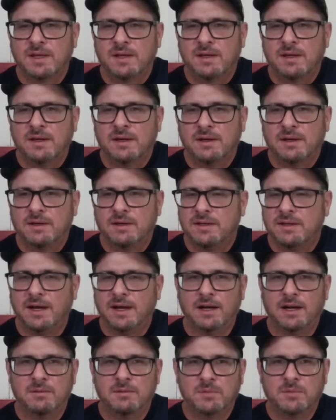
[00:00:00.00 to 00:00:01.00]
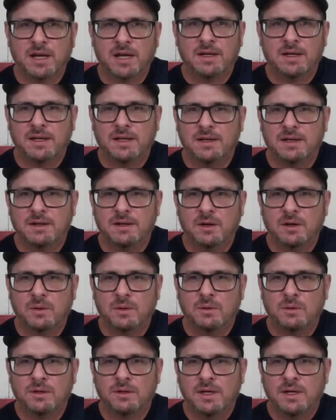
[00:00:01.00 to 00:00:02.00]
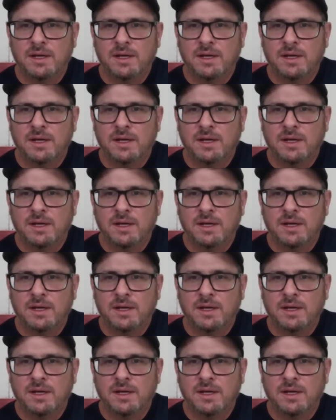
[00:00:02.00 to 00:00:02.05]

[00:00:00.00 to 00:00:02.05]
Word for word: Uh, yeah, I'm kind of getting old,